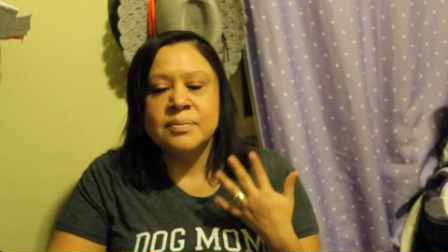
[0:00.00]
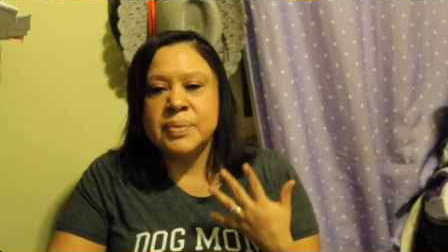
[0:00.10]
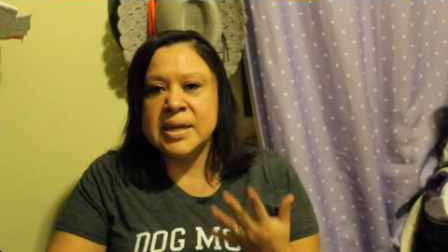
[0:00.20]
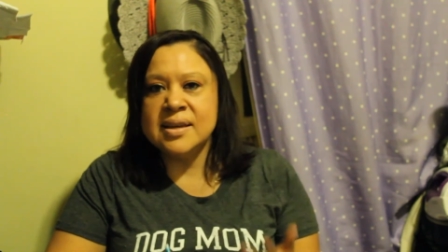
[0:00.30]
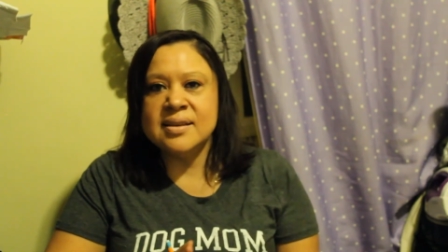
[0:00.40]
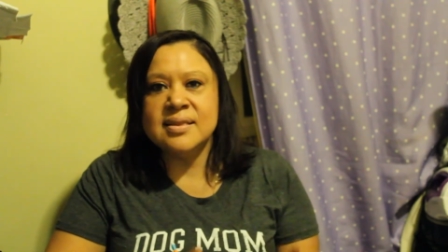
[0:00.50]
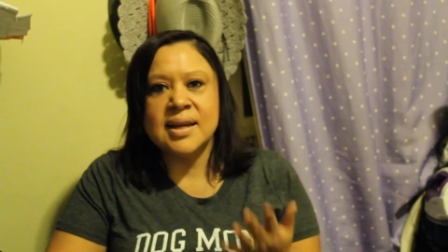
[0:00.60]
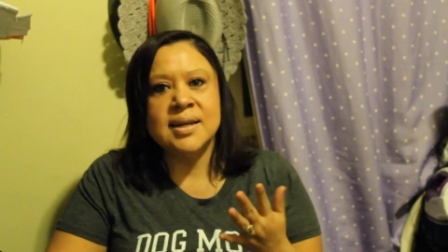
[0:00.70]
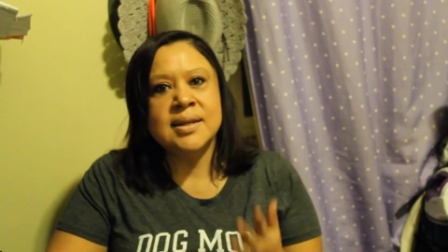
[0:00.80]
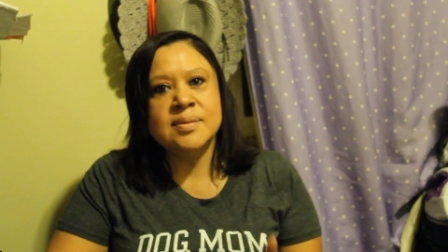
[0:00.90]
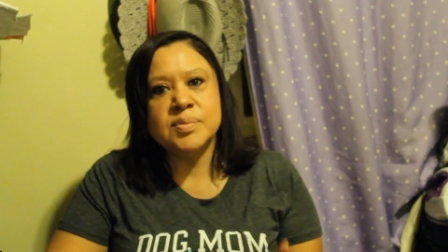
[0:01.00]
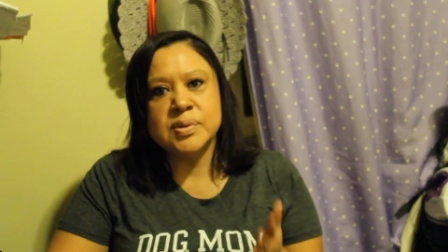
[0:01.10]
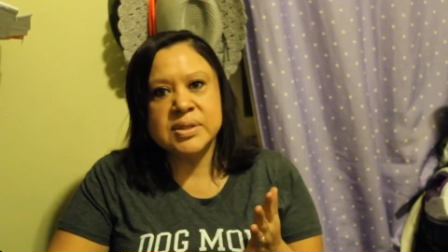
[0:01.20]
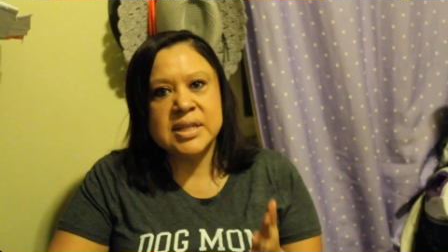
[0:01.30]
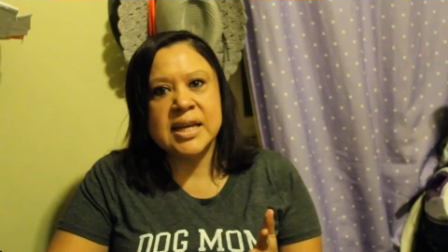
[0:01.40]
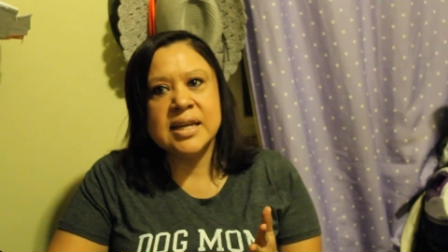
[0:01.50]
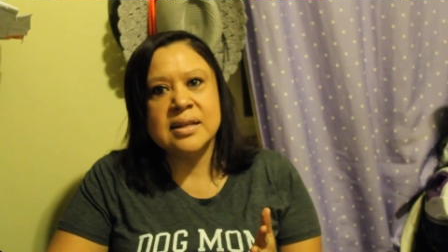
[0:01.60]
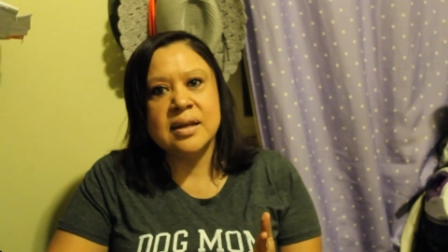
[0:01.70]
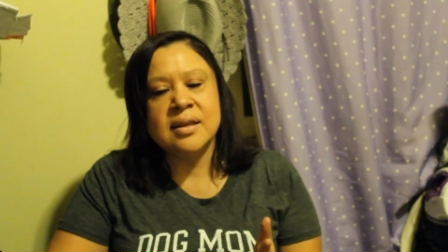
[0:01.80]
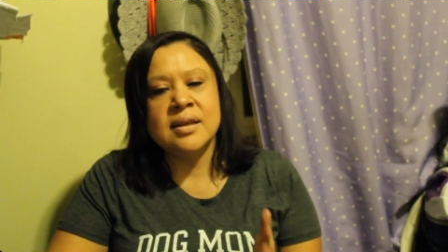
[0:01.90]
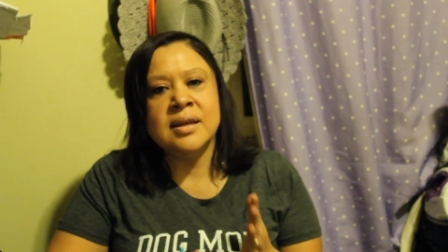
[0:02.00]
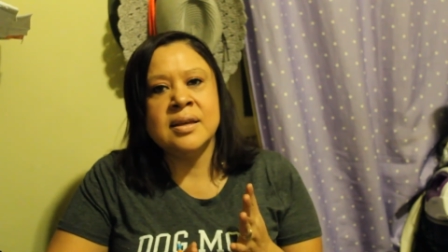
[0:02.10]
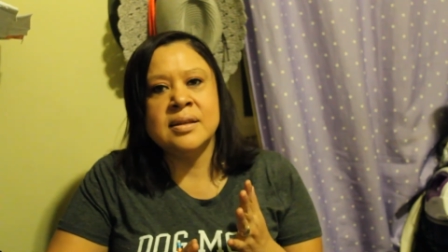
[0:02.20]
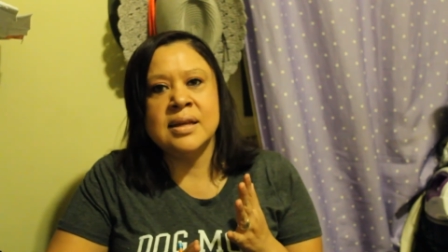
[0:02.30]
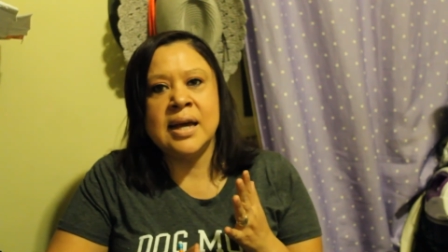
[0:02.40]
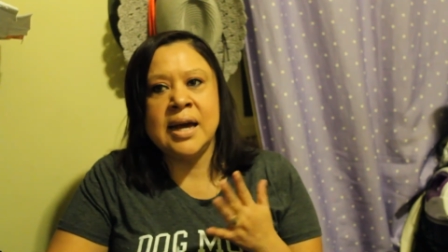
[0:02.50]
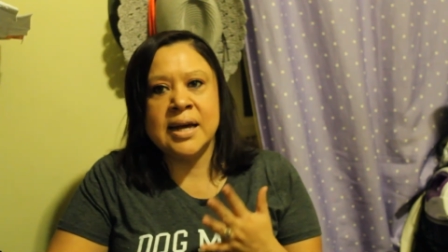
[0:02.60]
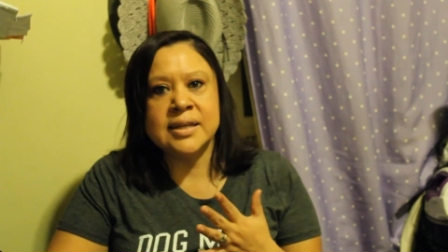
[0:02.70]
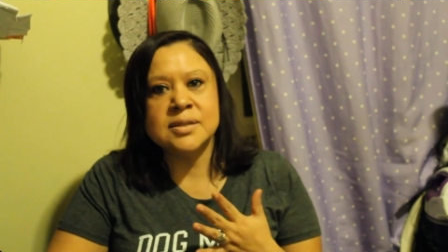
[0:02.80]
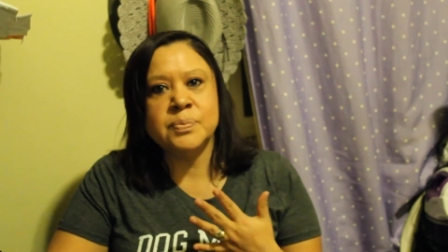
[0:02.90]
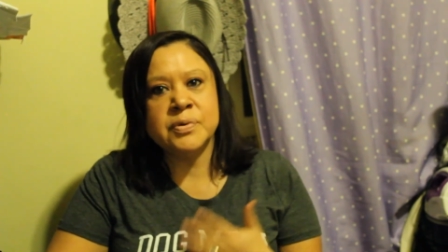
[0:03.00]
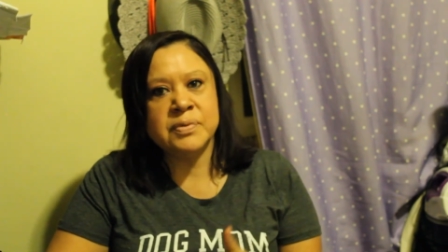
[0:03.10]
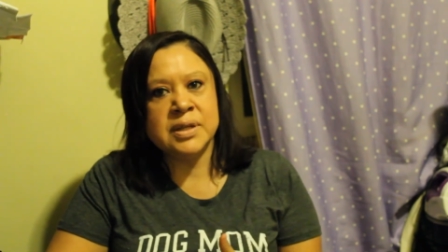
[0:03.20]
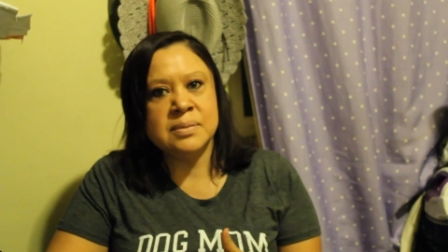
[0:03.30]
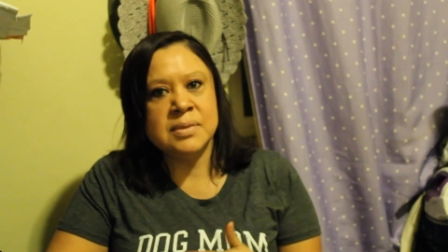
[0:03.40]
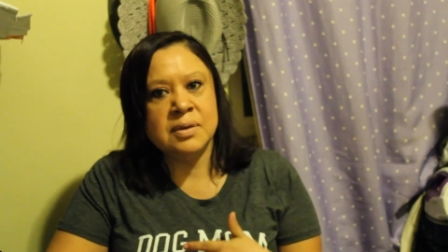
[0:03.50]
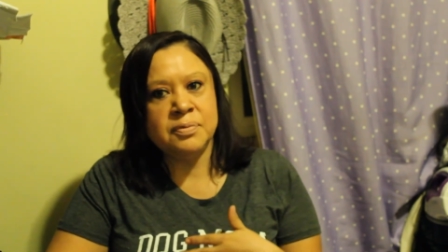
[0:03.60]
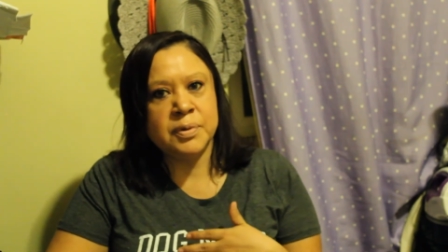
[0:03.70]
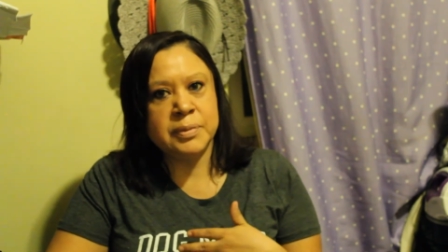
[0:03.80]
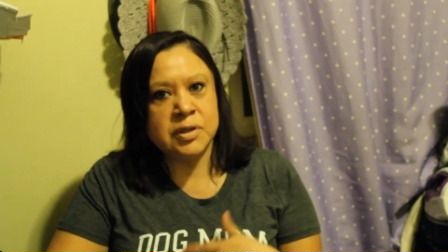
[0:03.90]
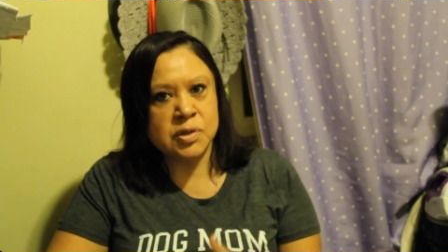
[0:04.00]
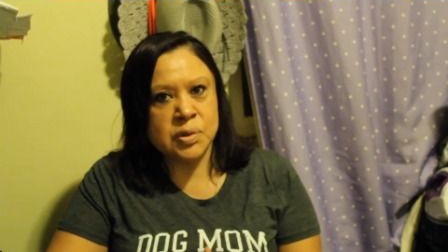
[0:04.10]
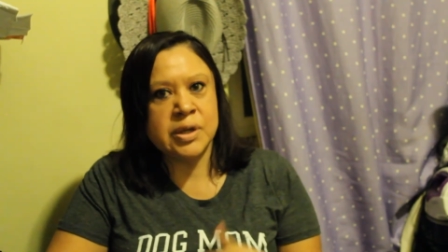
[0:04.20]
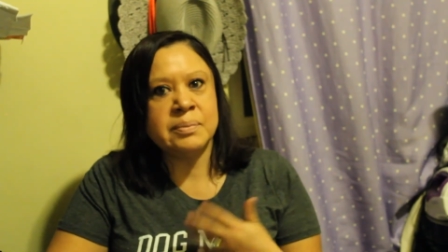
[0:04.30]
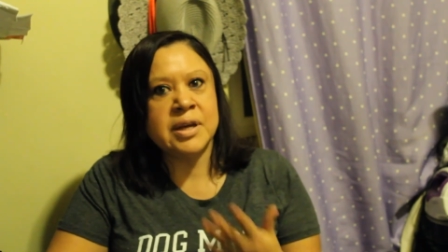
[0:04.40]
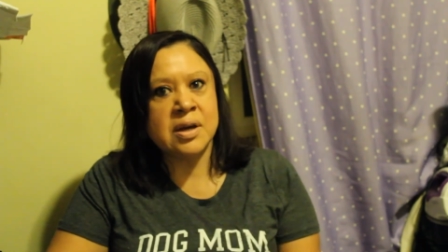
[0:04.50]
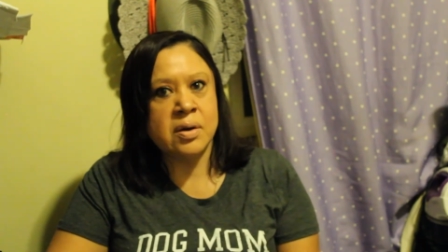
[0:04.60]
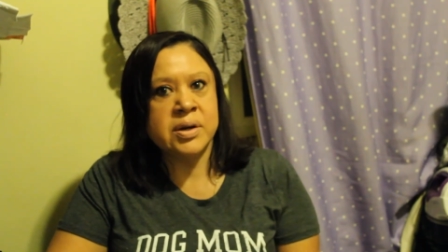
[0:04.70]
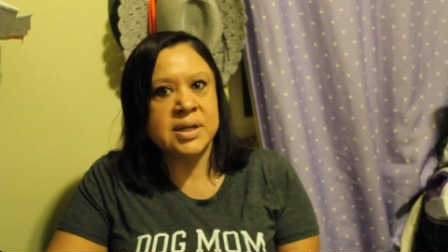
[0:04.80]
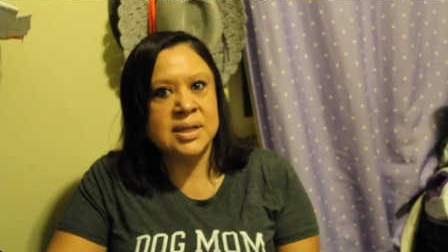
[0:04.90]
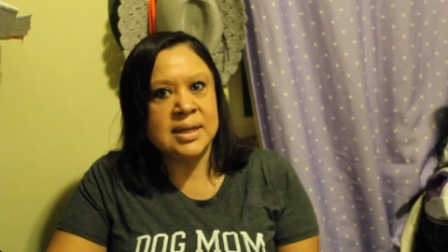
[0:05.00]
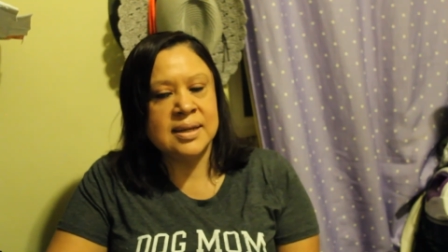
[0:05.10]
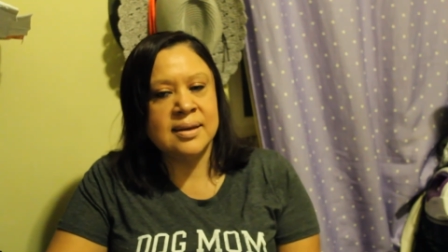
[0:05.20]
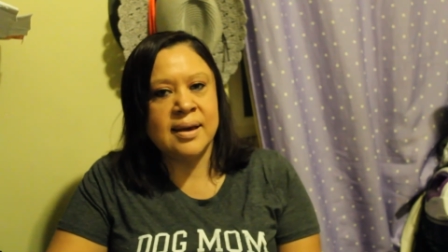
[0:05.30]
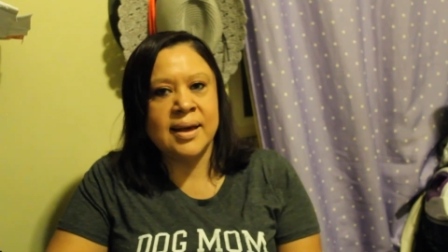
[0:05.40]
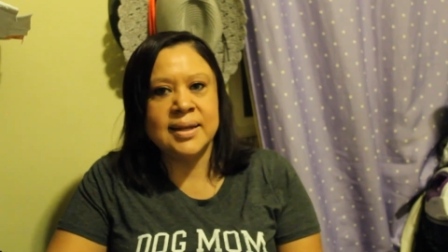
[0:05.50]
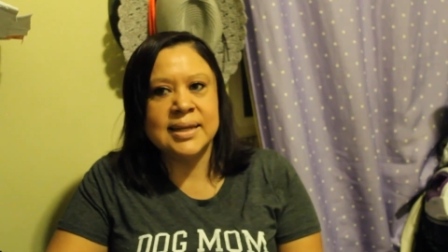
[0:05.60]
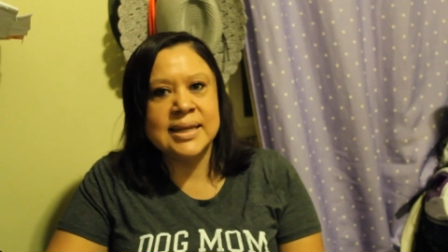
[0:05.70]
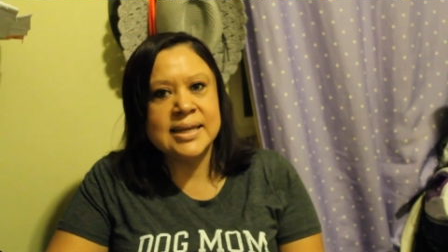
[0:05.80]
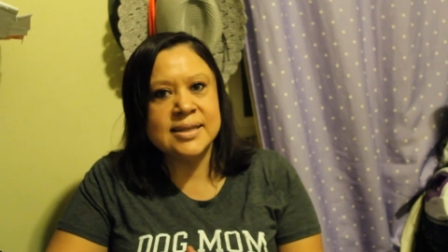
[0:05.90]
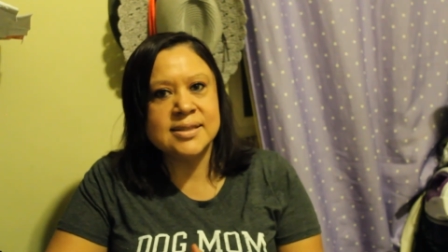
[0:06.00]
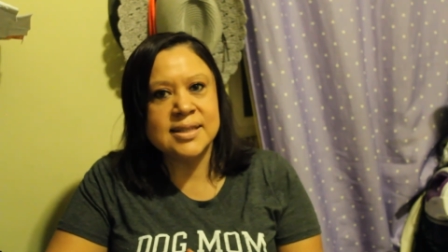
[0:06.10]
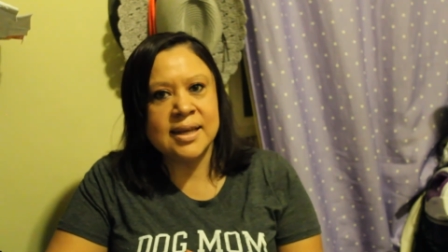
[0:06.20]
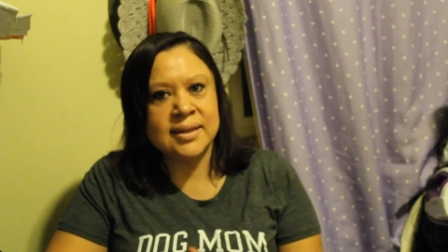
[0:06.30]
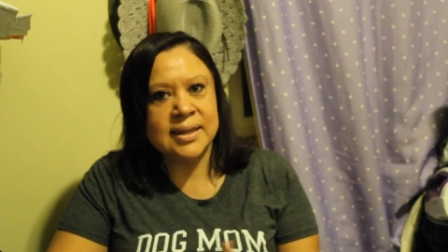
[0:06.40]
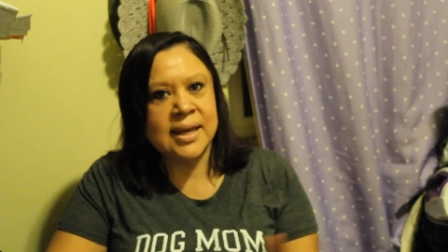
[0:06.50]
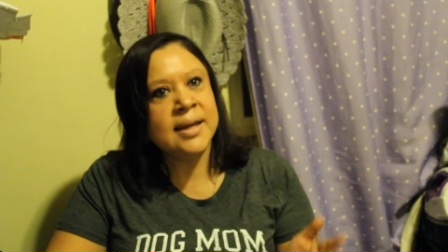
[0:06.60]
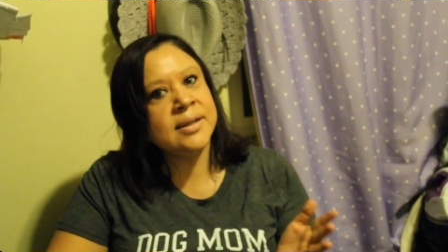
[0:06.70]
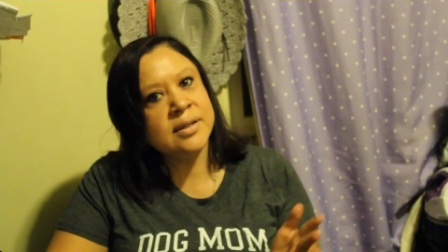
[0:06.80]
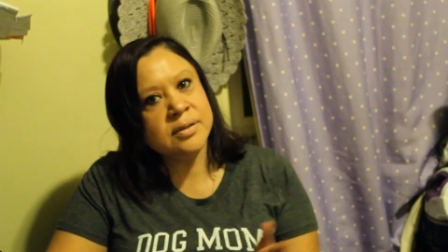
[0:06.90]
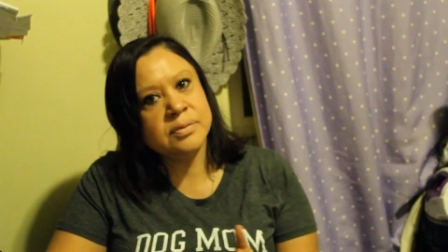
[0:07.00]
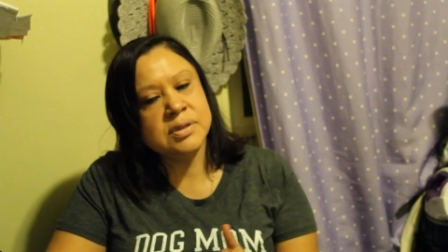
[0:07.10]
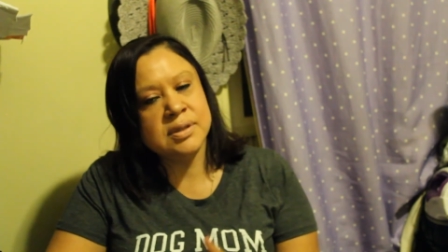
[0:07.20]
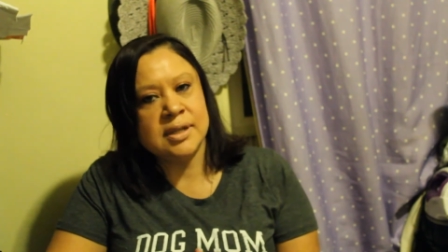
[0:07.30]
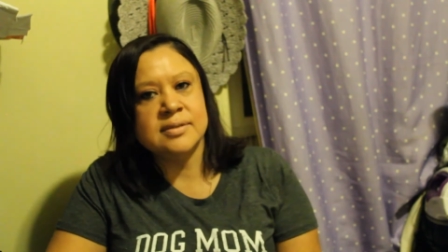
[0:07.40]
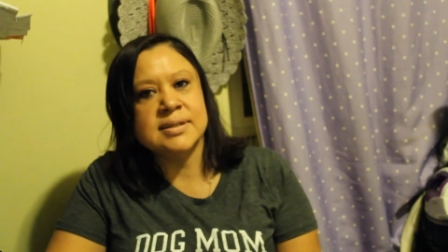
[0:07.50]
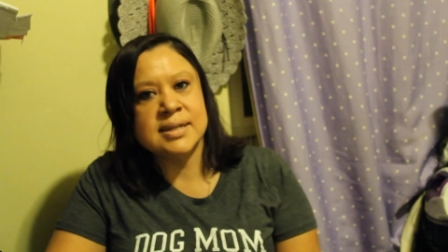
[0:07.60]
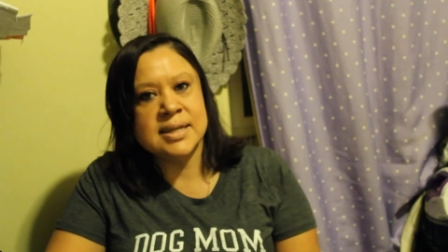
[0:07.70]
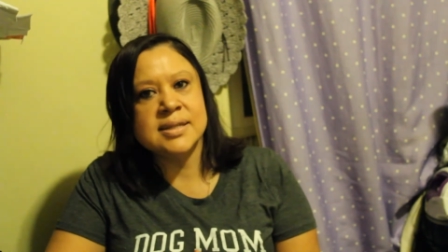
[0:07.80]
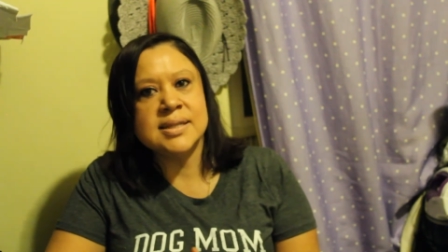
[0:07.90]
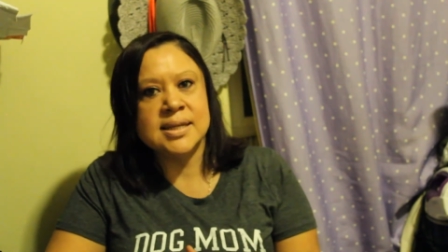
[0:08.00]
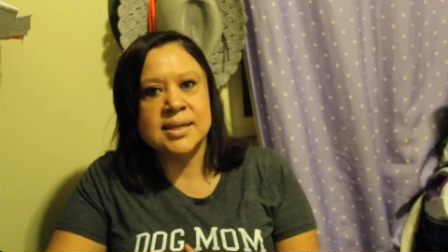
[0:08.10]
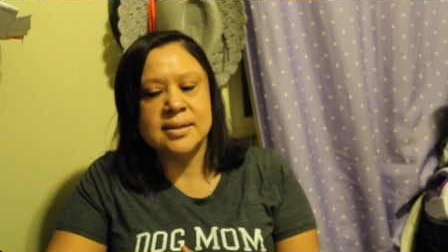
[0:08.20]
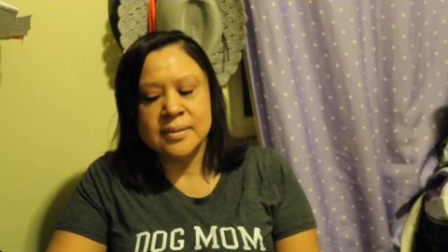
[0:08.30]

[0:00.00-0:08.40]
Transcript: Being in that limbo state, it has prevented me from enjoying my gardening at least at the end of 2018.